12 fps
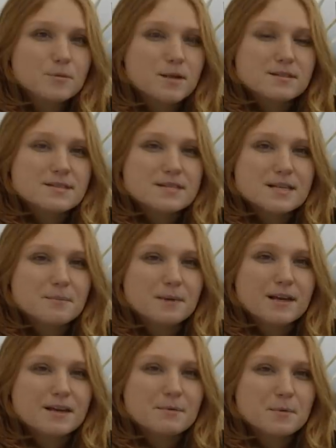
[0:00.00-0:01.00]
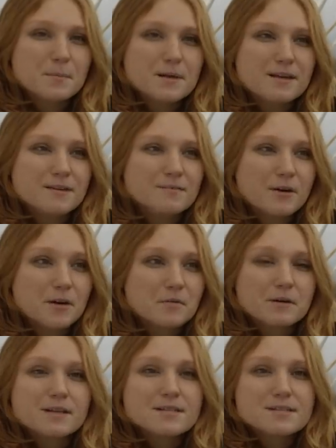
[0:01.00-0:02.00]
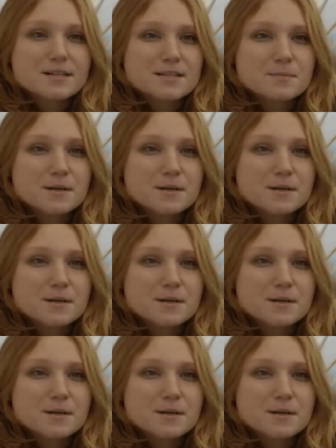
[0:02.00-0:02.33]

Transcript: doesn't seem like it would be very realistic